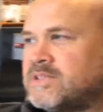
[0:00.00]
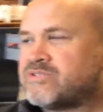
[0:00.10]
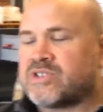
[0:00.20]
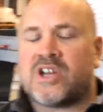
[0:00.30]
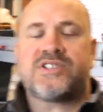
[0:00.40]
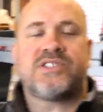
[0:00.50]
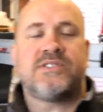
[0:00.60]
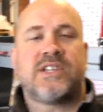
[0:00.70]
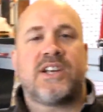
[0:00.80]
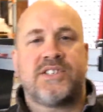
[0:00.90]
regards to
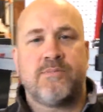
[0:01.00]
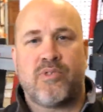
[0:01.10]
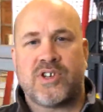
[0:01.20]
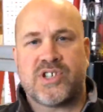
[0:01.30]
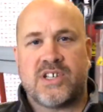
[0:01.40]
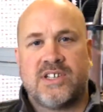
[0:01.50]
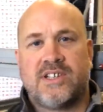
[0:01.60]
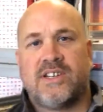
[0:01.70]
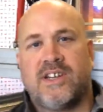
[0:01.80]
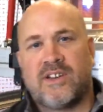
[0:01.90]
cutting pressure.
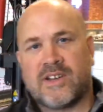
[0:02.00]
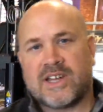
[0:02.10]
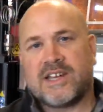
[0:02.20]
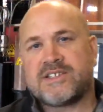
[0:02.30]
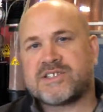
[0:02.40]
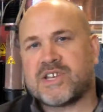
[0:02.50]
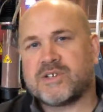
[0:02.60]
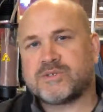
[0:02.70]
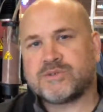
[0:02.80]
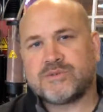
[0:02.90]
Okay,
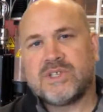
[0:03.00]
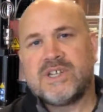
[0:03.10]
so